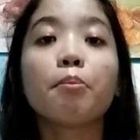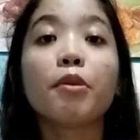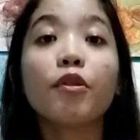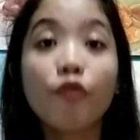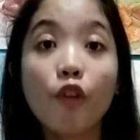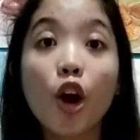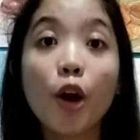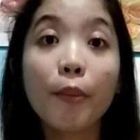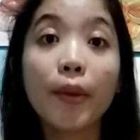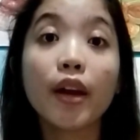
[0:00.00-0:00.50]

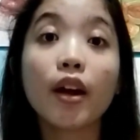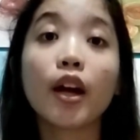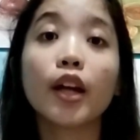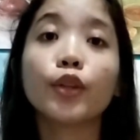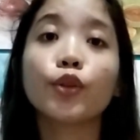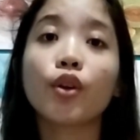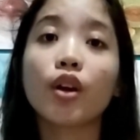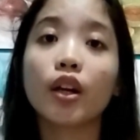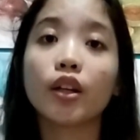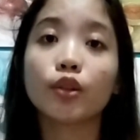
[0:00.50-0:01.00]
Before my Heart
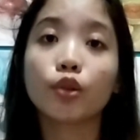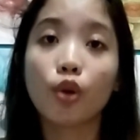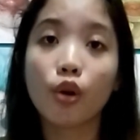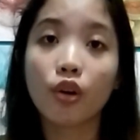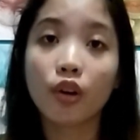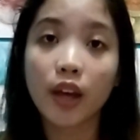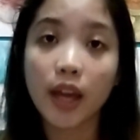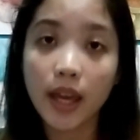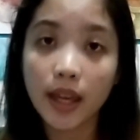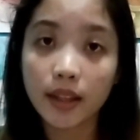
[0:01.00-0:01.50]
to Art Talk
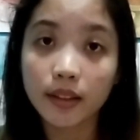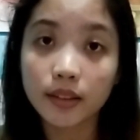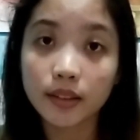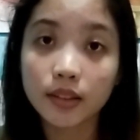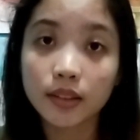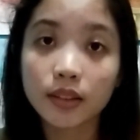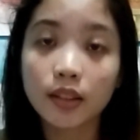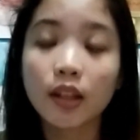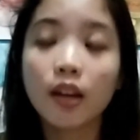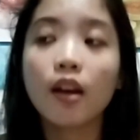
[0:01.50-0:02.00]

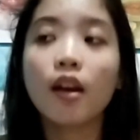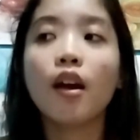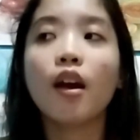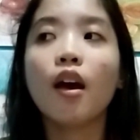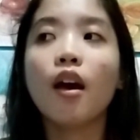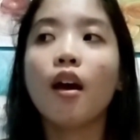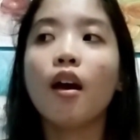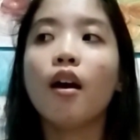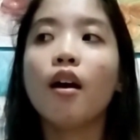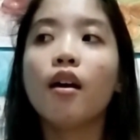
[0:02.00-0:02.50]
ends,
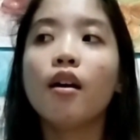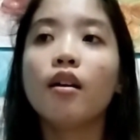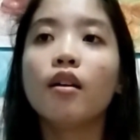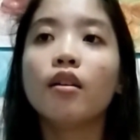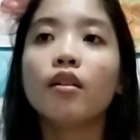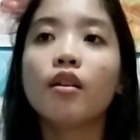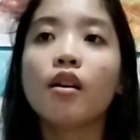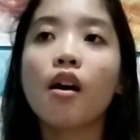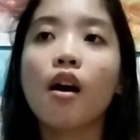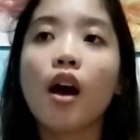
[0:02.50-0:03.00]

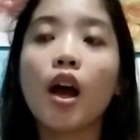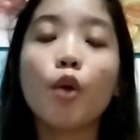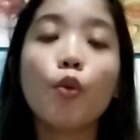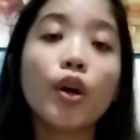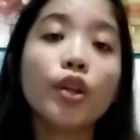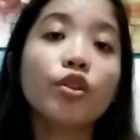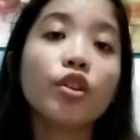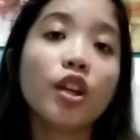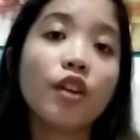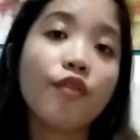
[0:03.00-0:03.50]
I want
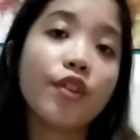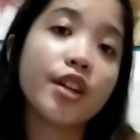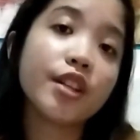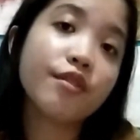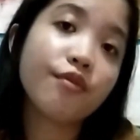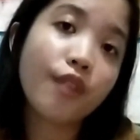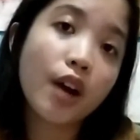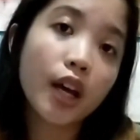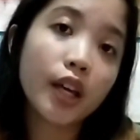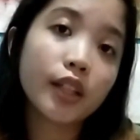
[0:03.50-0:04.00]
to give an
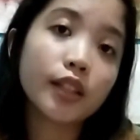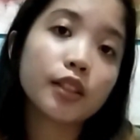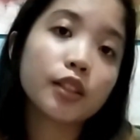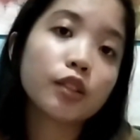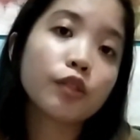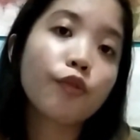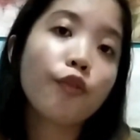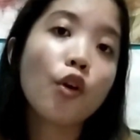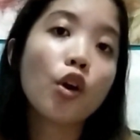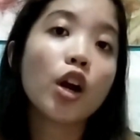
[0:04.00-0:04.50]
advice
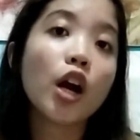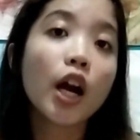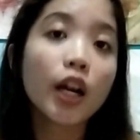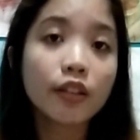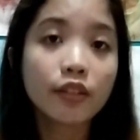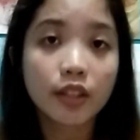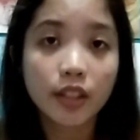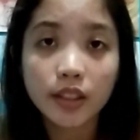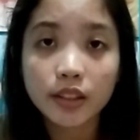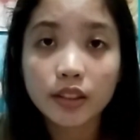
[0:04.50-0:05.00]
for
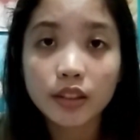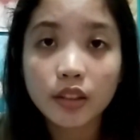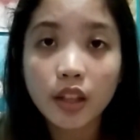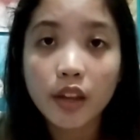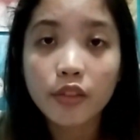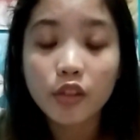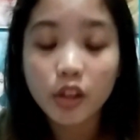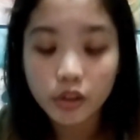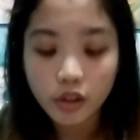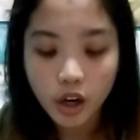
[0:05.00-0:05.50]
artists and
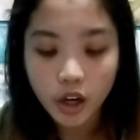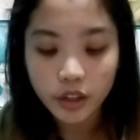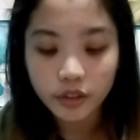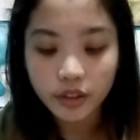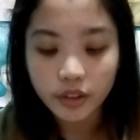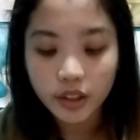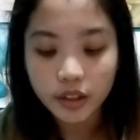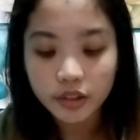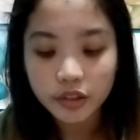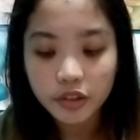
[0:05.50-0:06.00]

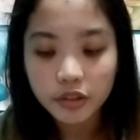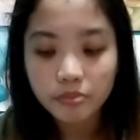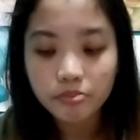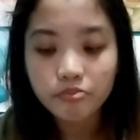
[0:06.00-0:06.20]
non-artists.